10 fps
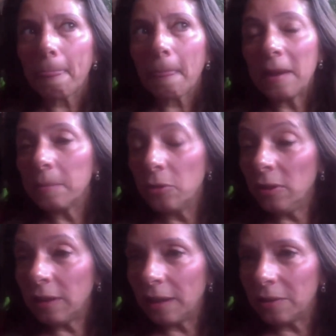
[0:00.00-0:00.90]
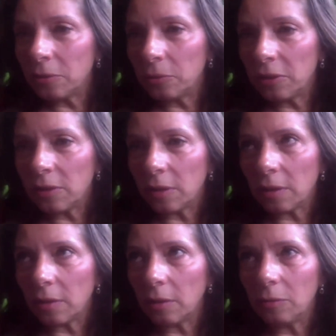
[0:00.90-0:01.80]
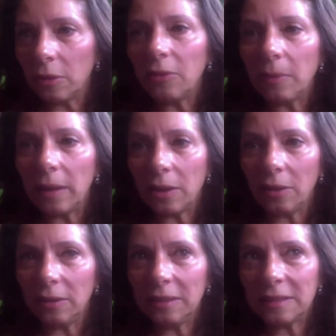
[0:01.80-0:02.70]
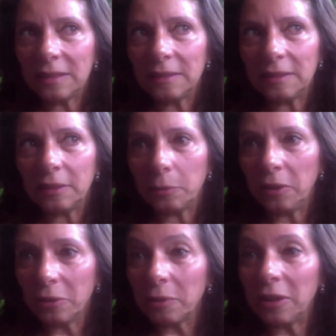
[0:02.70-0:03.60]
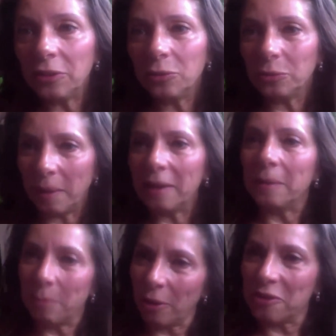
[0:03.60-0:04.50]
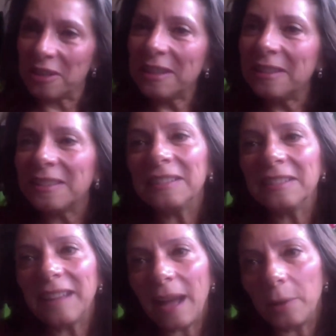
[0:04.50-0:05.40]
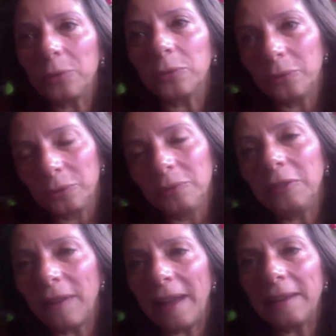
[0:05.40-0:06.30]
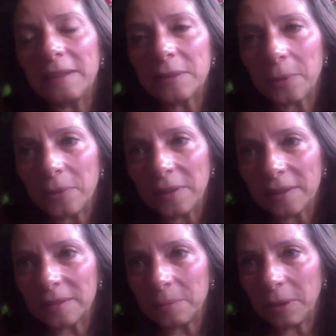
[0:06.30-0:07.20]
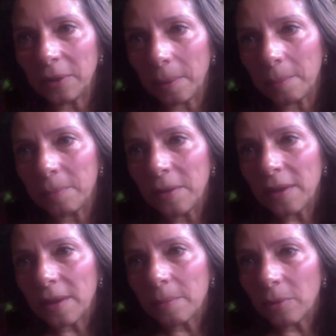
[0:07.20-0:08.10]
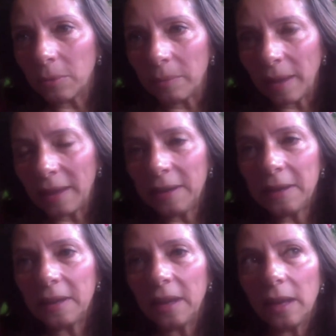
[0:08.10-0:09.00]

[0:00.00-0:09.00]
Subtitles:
I communicated with one of my colleagues, and we agreed to make a project and how to define it so it doesn't become problematic.